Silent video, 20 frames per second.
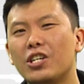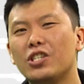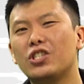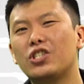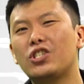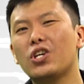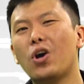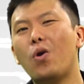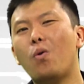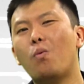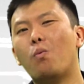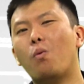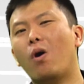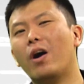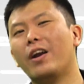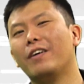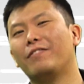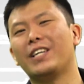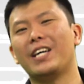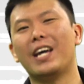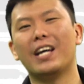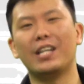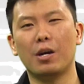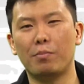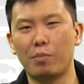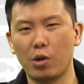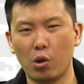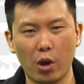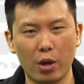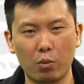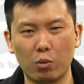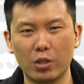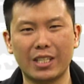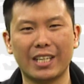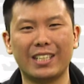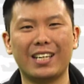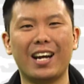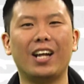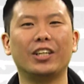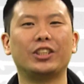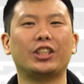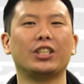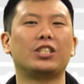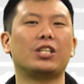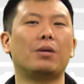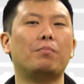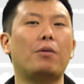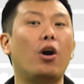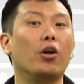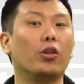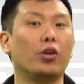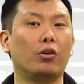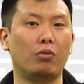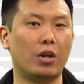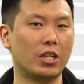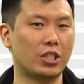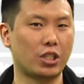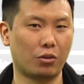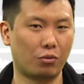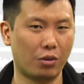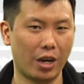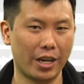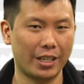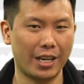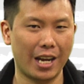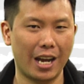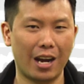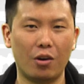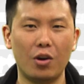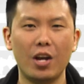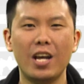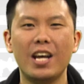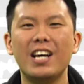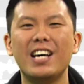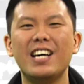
So what if the N W A was acknowledging some other wrestler right now?